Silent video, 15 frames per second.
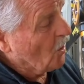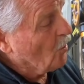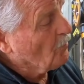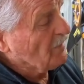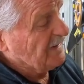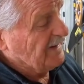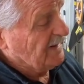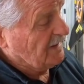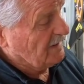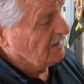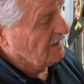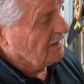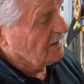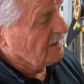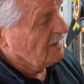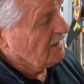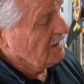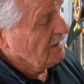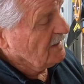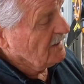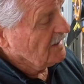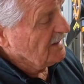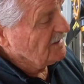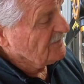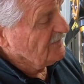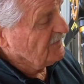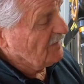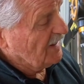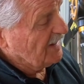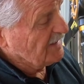opening in
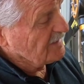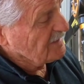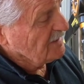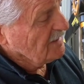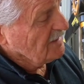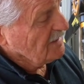flight.